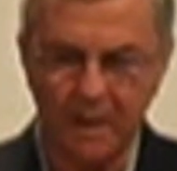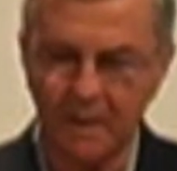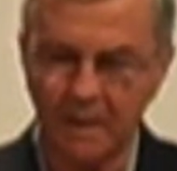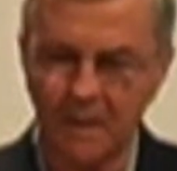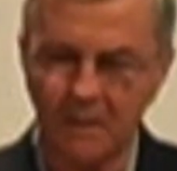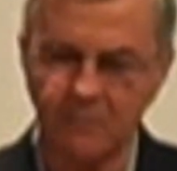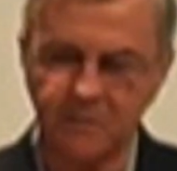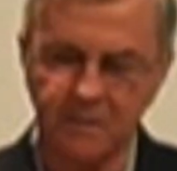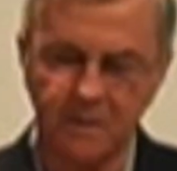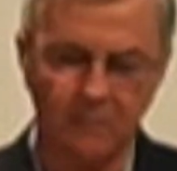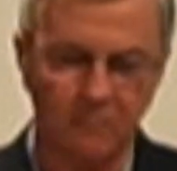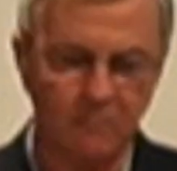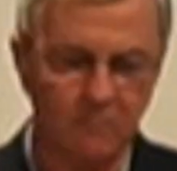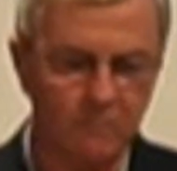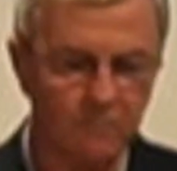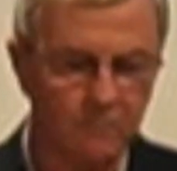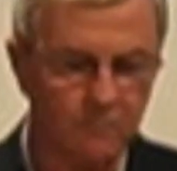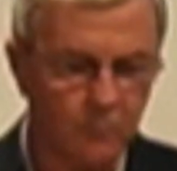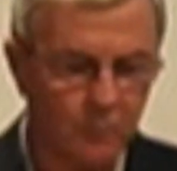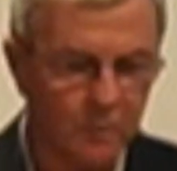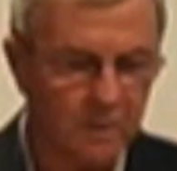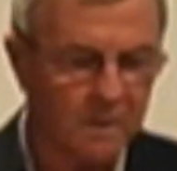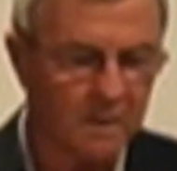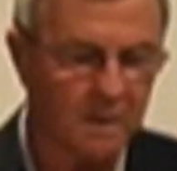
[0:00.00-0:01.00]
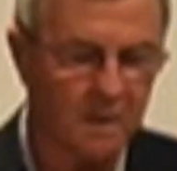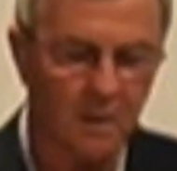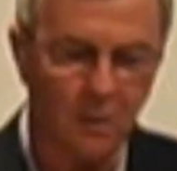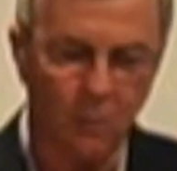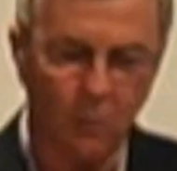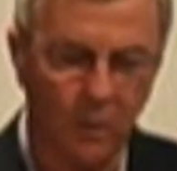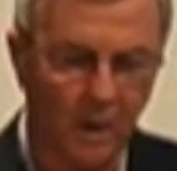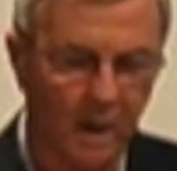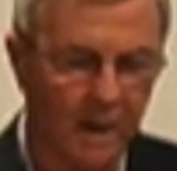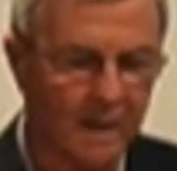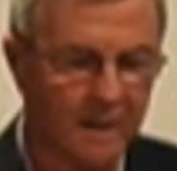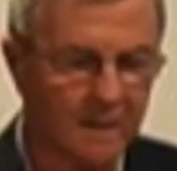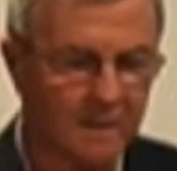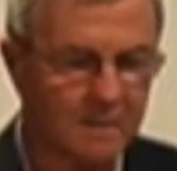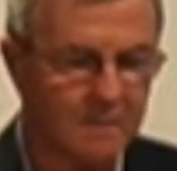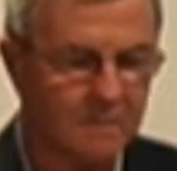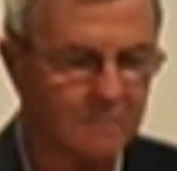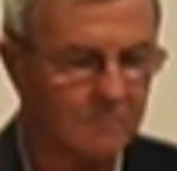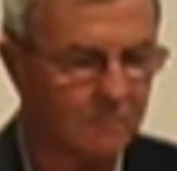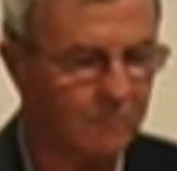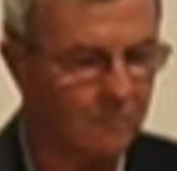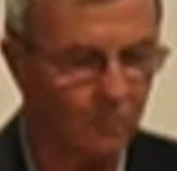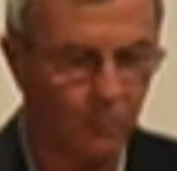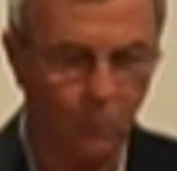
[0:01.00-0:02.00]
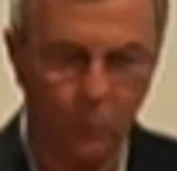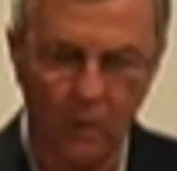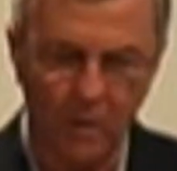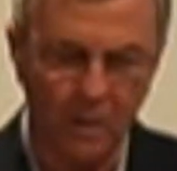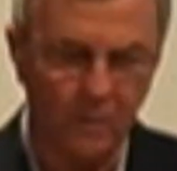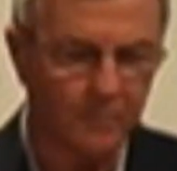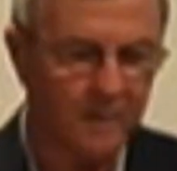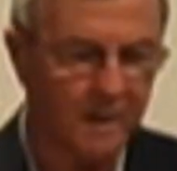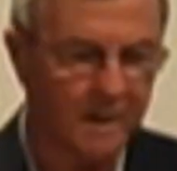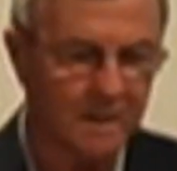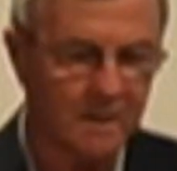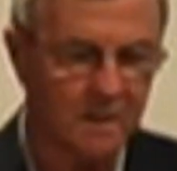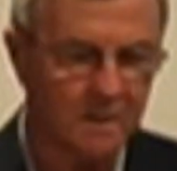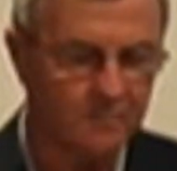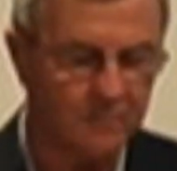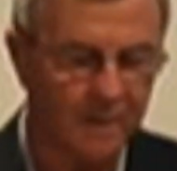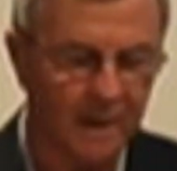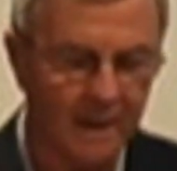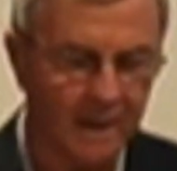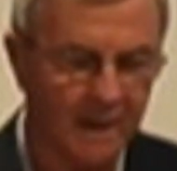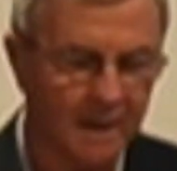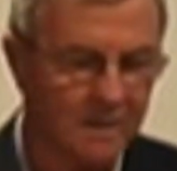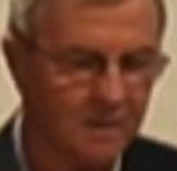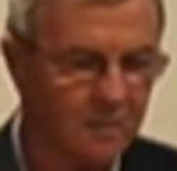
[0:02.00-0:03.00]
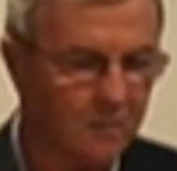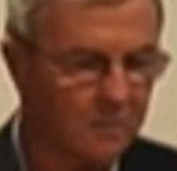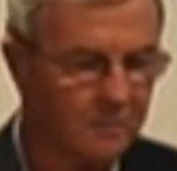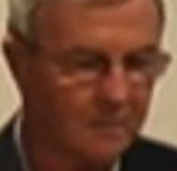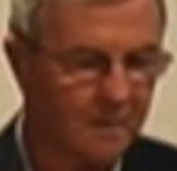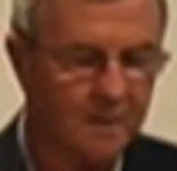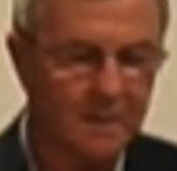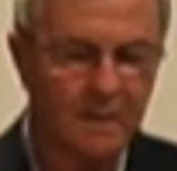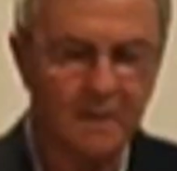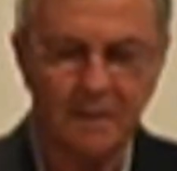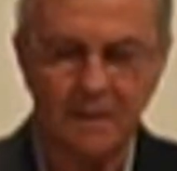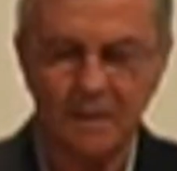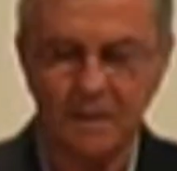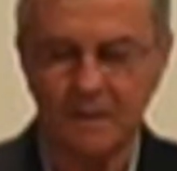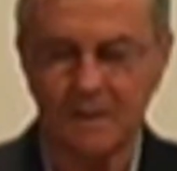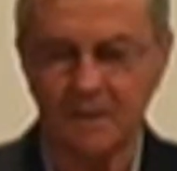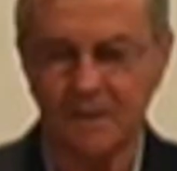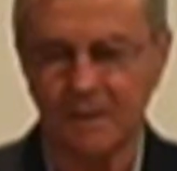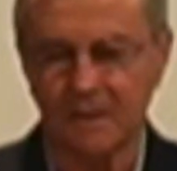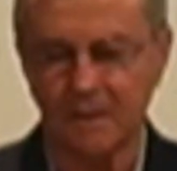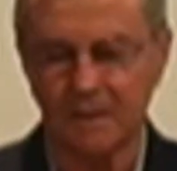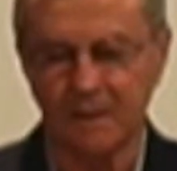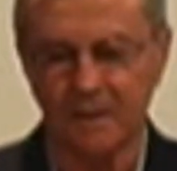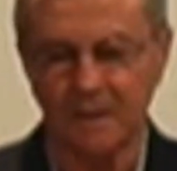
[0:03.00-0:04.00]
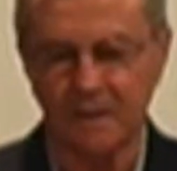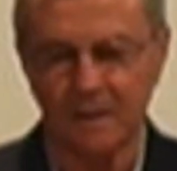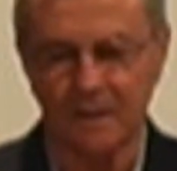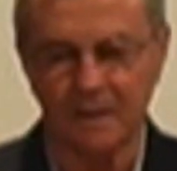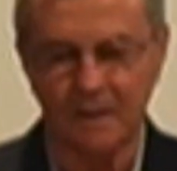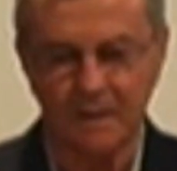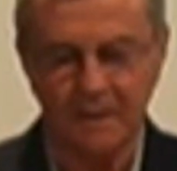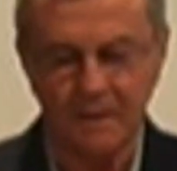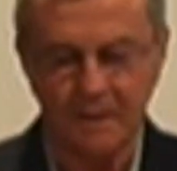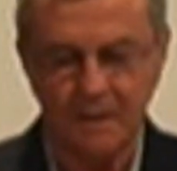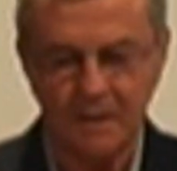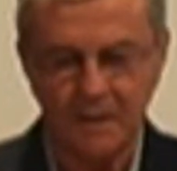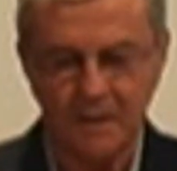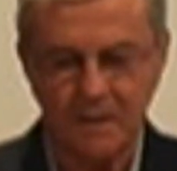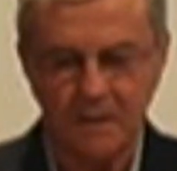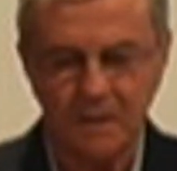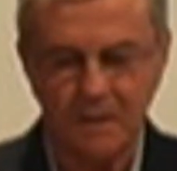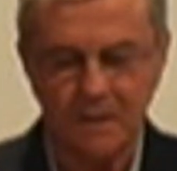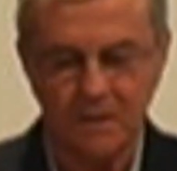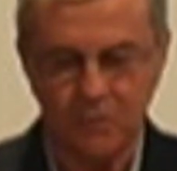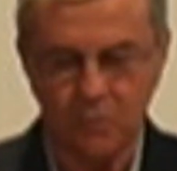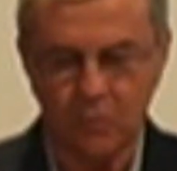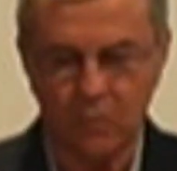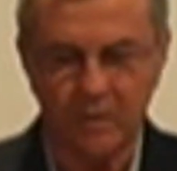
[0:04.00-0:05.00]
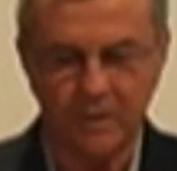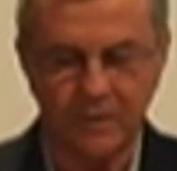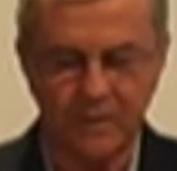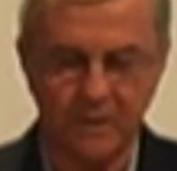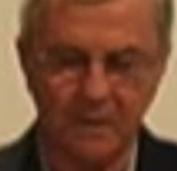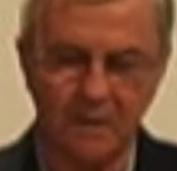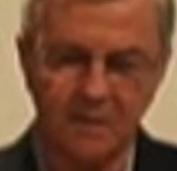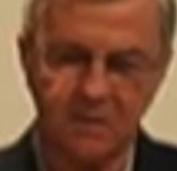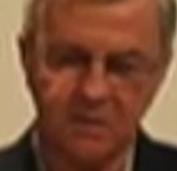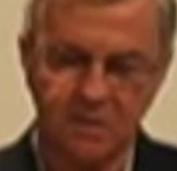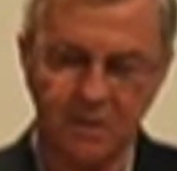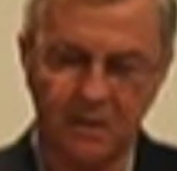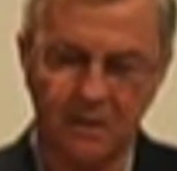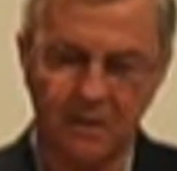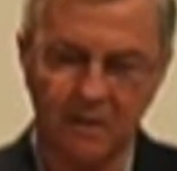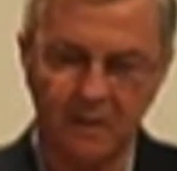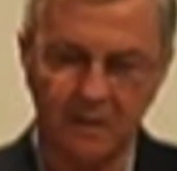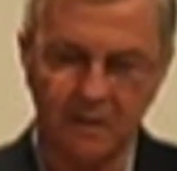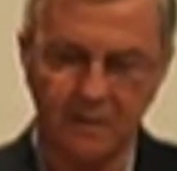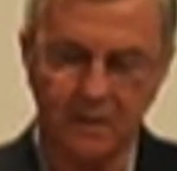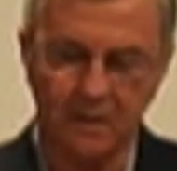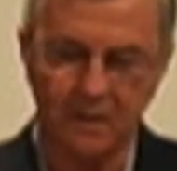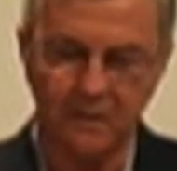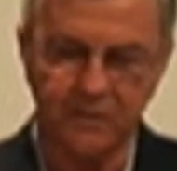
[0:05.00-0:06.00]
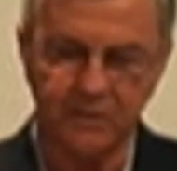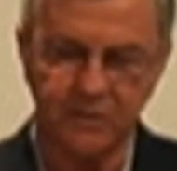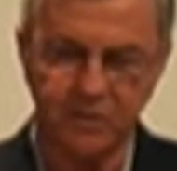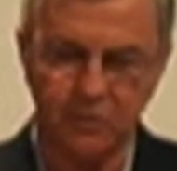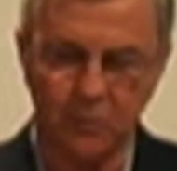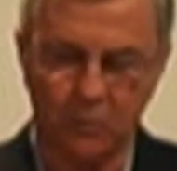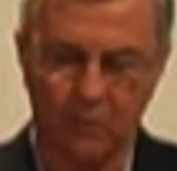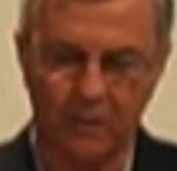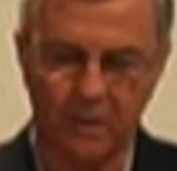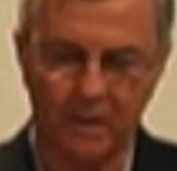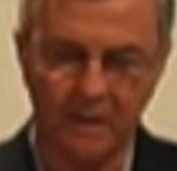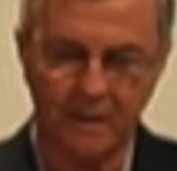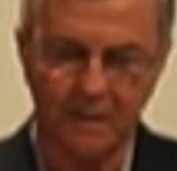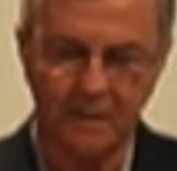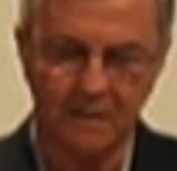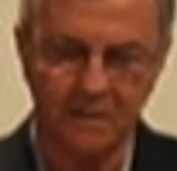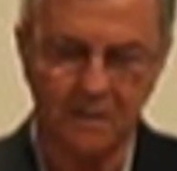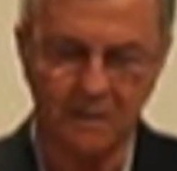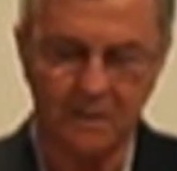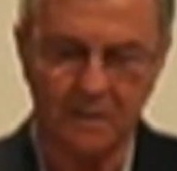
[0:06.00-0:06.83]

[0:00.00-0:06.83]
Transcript: he was a really quiet, well-mannered man. And Dorothy shared a little story.